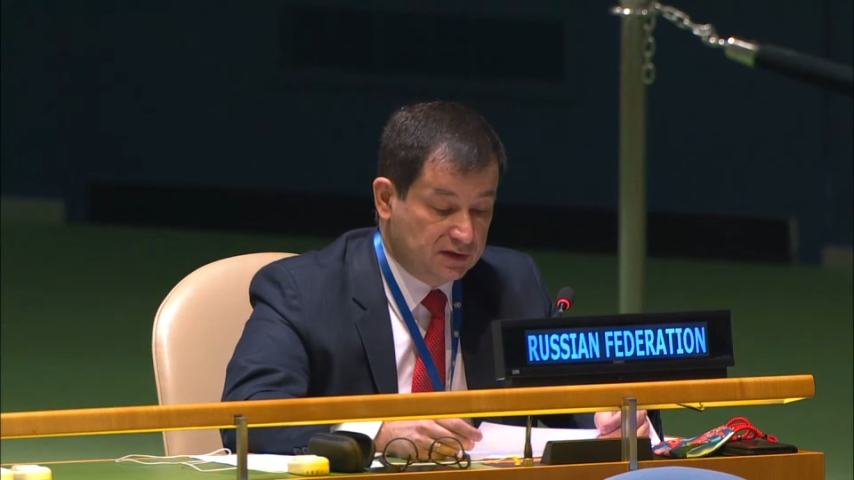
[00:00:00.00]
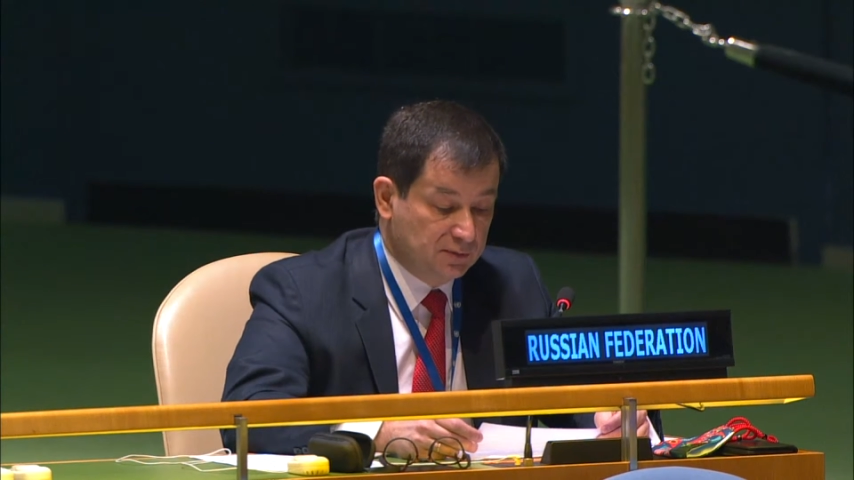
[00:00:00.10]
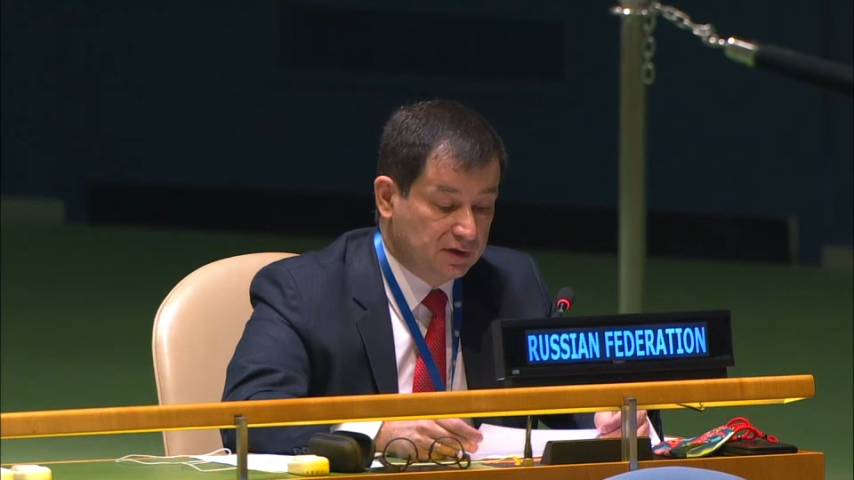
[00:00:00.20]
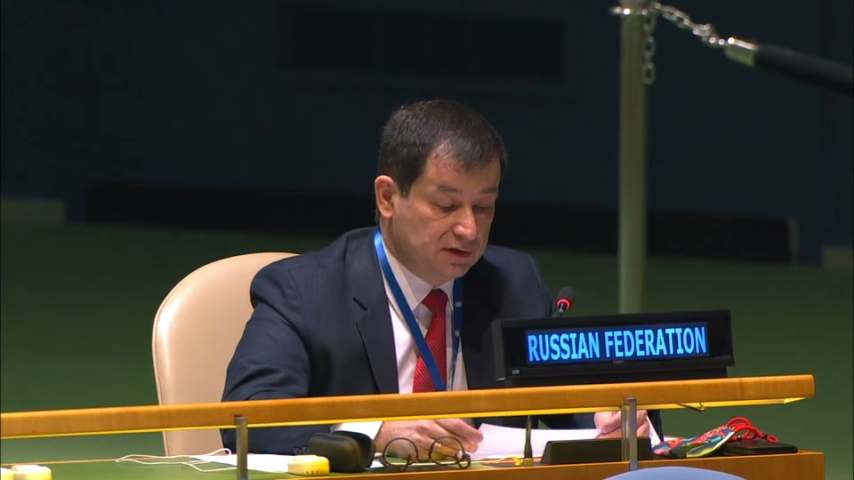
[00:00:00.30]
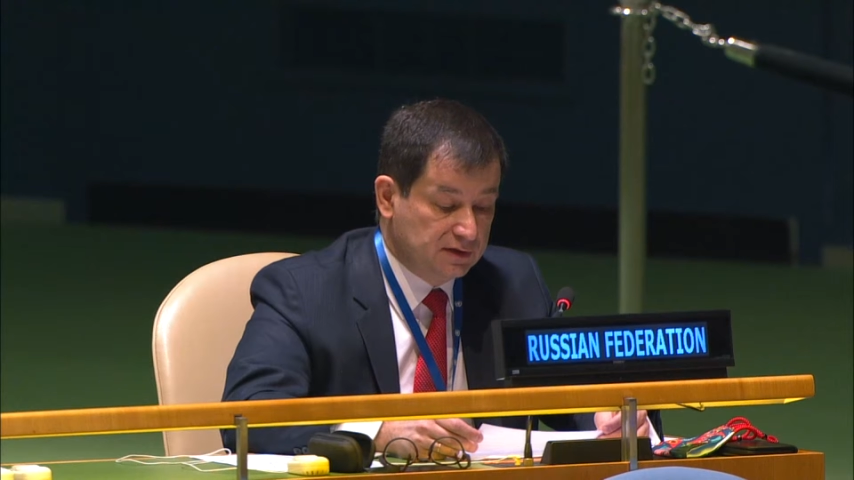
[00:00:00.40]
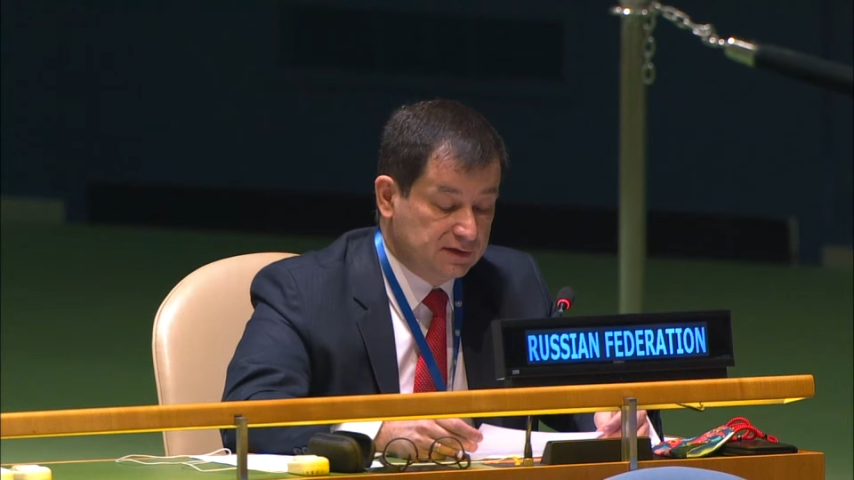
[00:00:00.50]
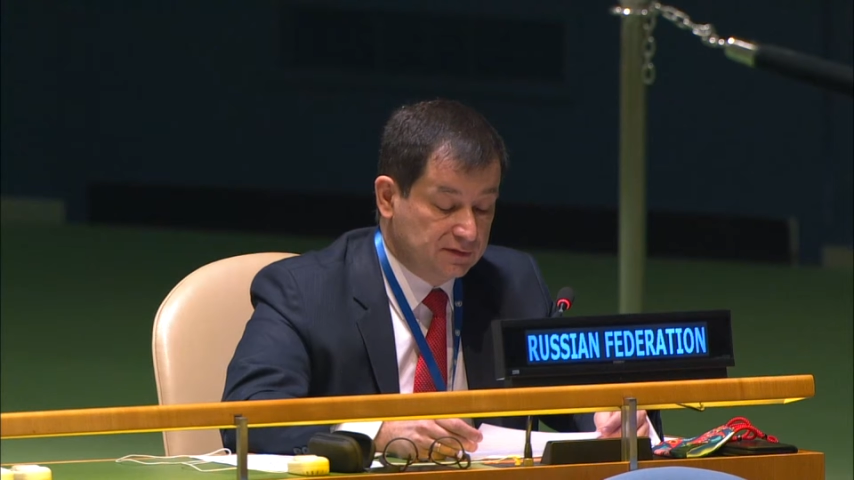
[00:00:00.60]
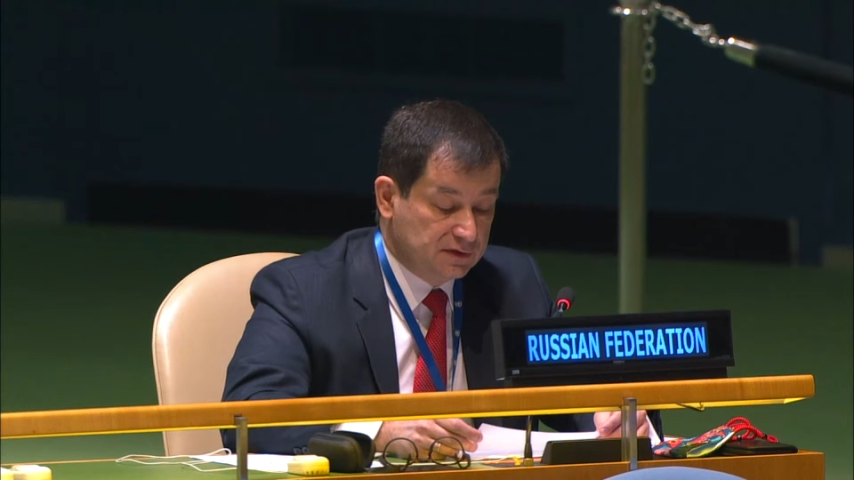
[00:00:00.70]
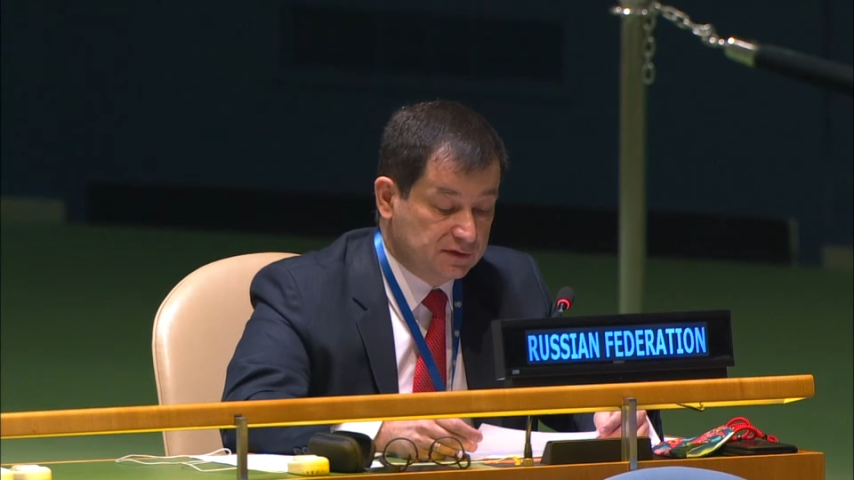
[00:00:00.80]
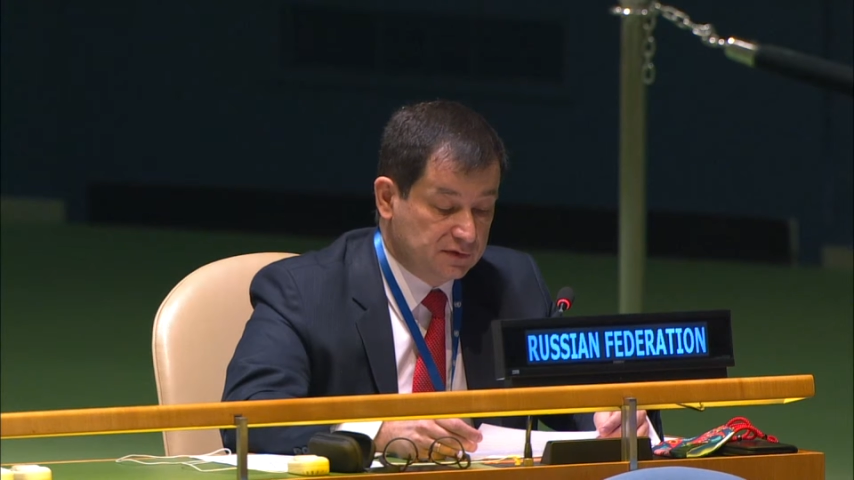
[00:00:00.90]
as a result
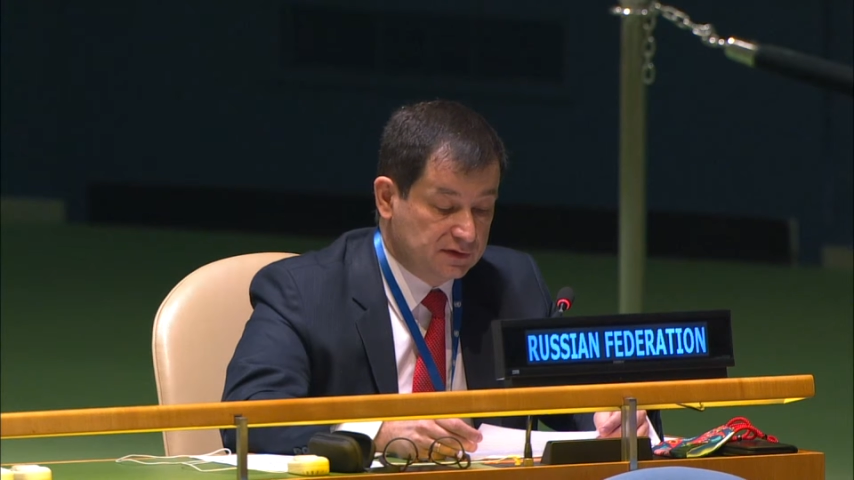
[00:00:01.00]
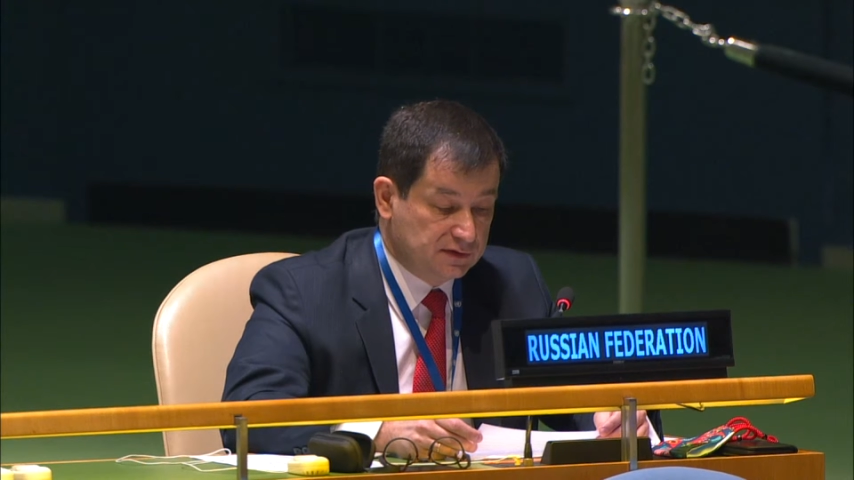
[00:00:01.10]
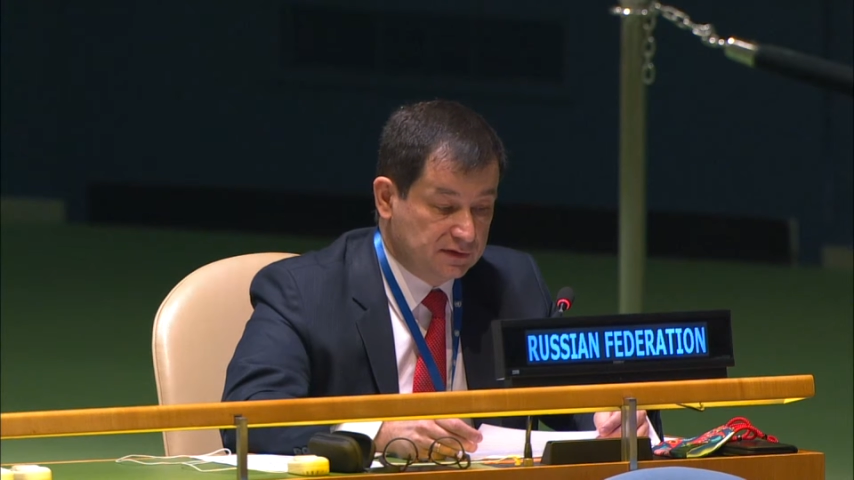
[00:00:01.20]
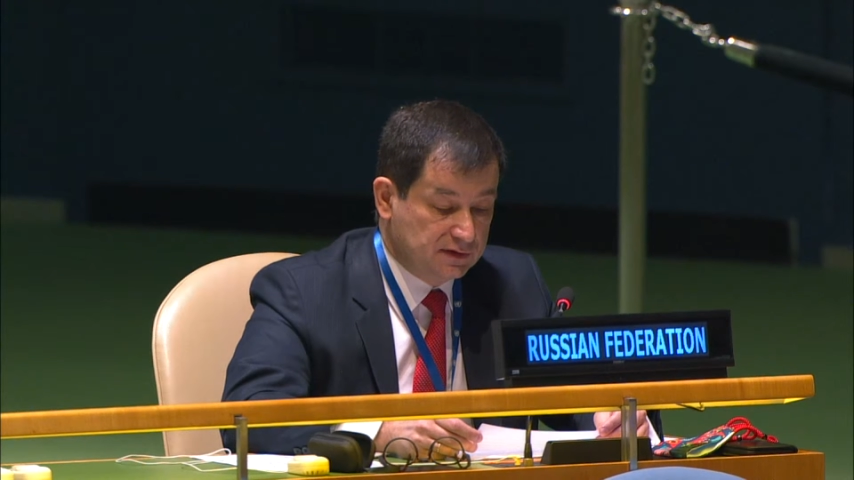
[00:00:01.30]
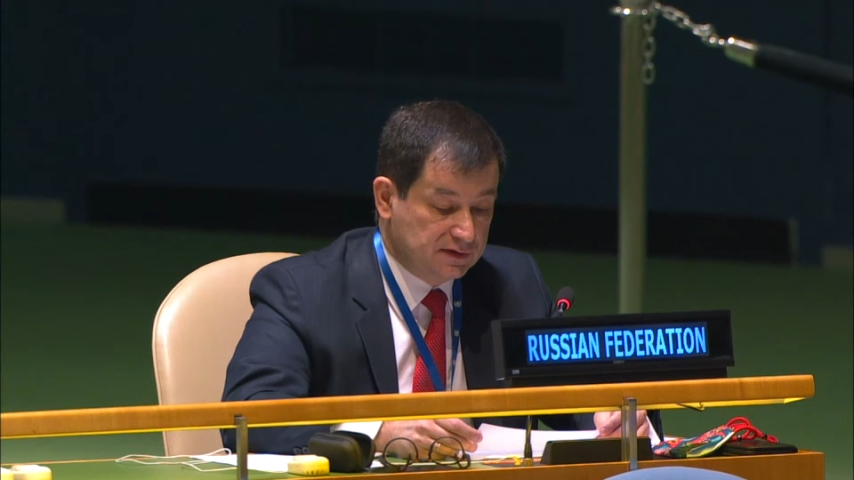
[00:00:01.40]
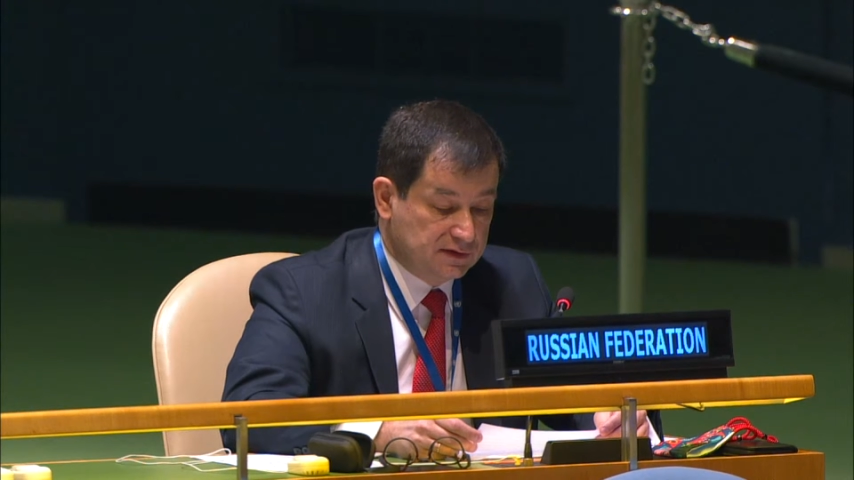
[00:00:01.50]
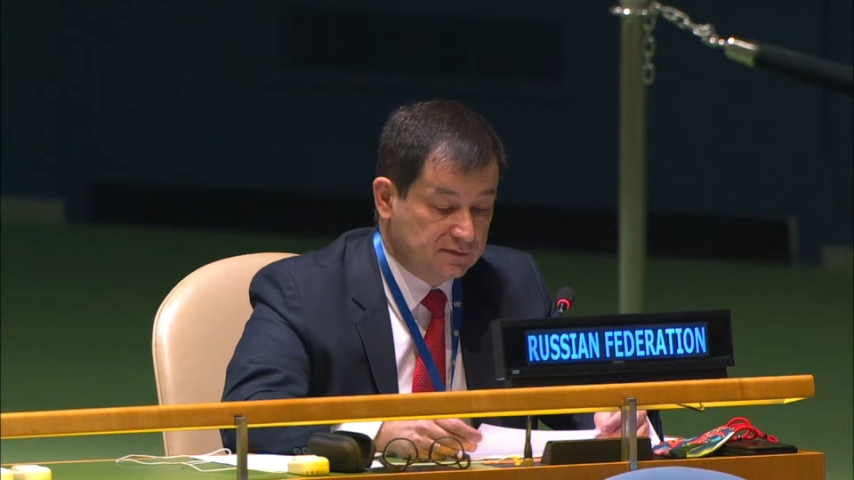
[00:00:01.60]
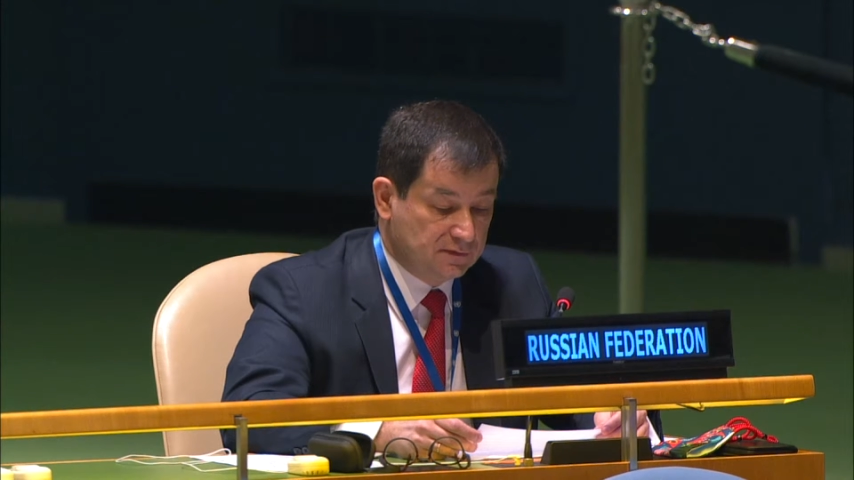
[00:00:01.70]
of which Crimea